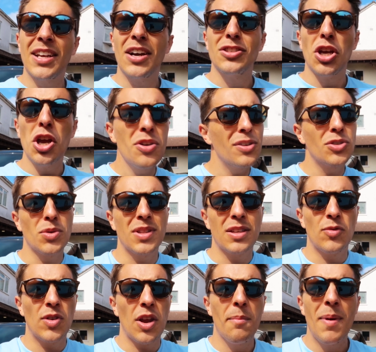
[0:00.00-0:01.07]
guys, I hope you enjoyed this
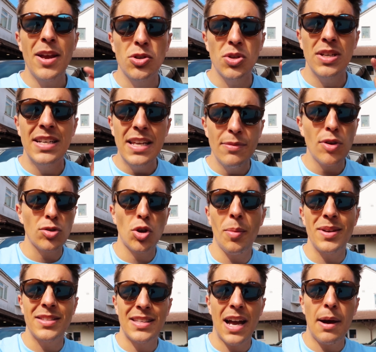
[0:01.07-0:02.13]
video. Make sure you leave those
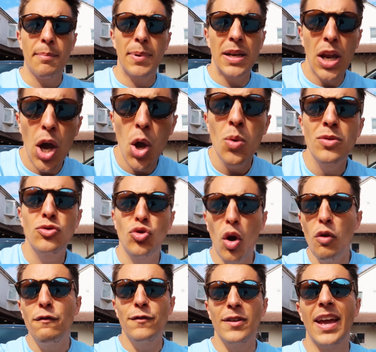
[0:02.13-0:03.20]
comments down below.
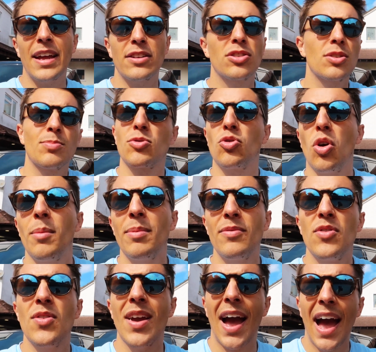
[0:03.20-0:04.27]
Don't forget to subscribe
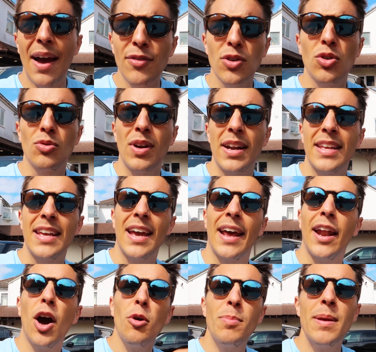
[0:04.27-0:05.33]
if you haven't already,
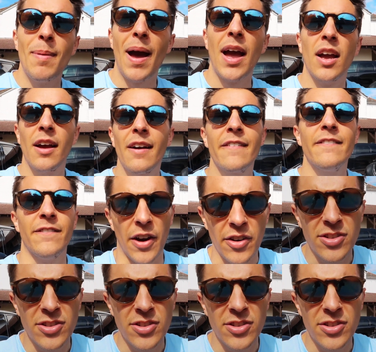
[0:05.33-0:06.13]
and I'll be back very